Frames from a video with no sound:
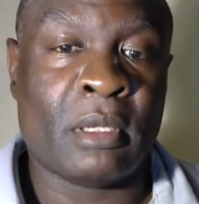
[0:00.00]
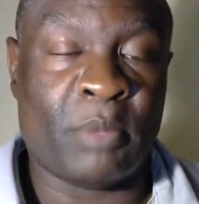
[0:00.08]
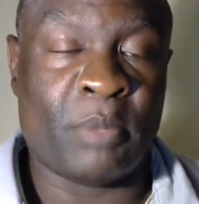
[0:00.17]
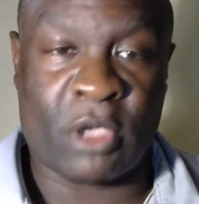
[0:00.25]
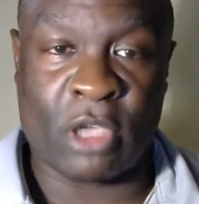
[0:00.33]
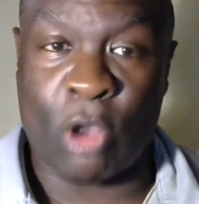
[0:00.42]

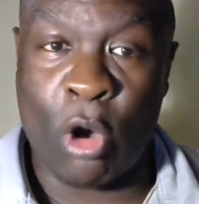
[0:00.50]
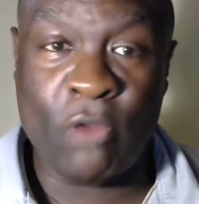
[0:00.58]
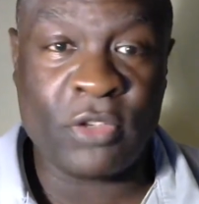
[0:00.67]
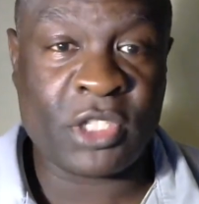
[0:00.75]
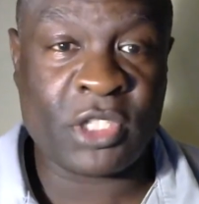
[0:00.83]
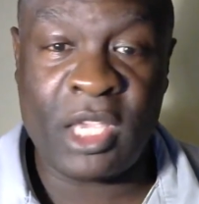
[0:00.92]
because
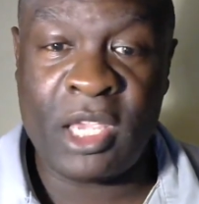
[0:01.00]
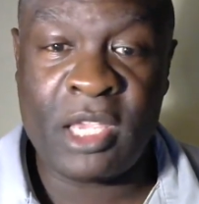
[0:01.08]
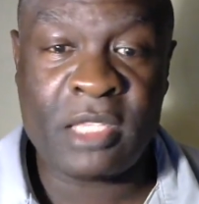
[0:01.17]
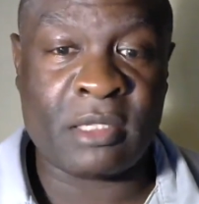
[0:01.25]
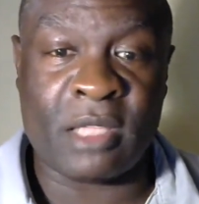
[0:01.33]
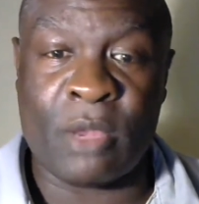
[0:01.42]

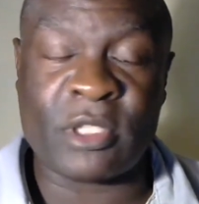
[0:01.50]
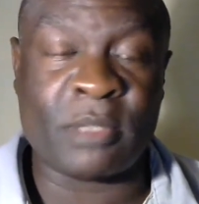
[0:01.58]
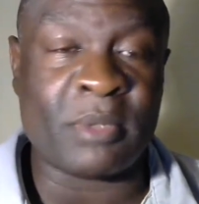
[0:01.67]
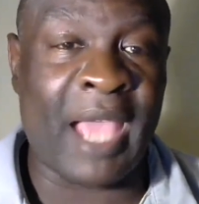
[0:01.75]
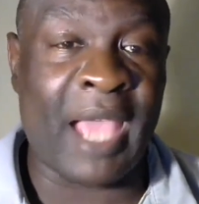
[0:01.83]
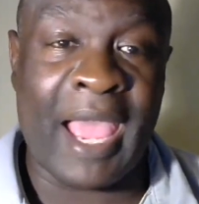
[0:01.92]
overseas, there were
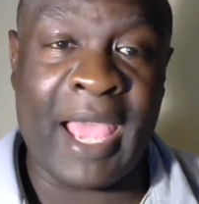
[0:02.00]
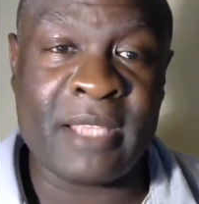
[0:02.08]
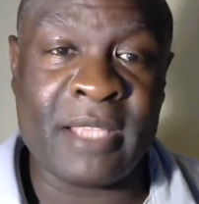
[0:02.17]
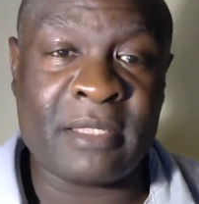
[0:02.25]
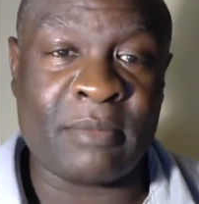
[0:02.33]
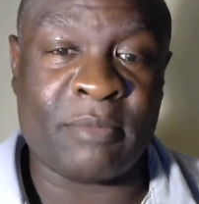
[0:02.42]
some
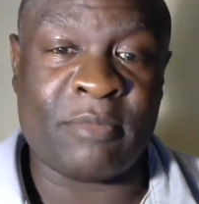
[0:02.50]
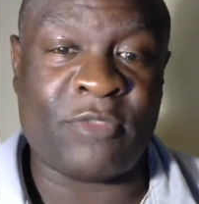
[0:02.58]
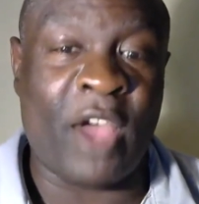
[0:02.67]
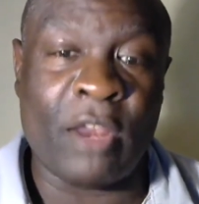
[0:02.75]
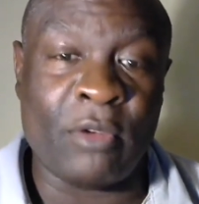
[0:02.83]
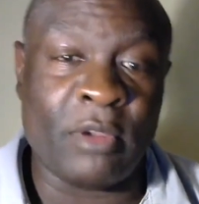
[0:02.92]
guys
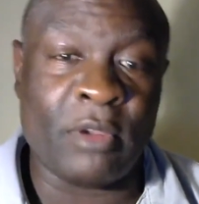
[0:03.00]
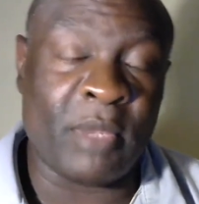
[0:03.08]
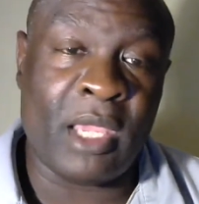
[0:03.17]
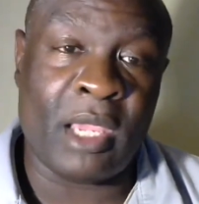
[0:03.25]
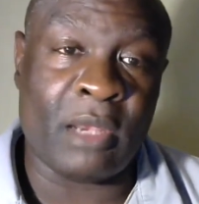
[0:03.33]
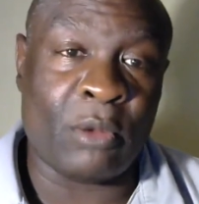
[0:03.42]
following
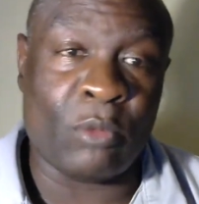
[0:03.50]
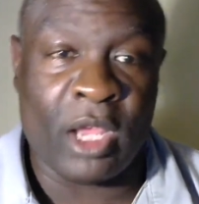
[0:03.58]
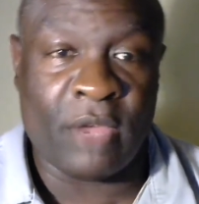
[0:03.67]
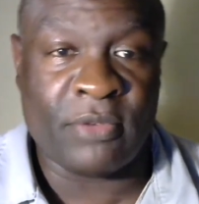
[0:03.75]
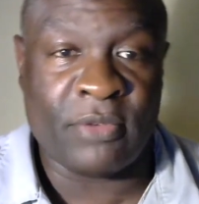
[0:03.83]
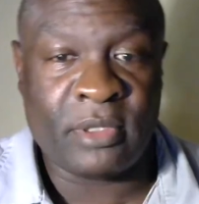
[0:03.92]
me and
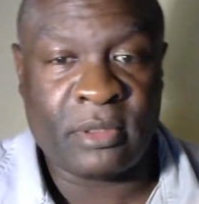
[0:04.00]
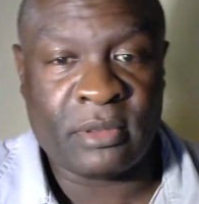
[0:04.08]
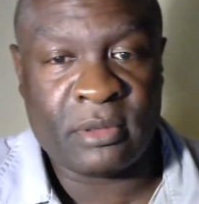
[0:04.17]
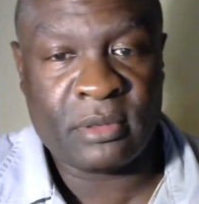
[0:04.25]
whatever.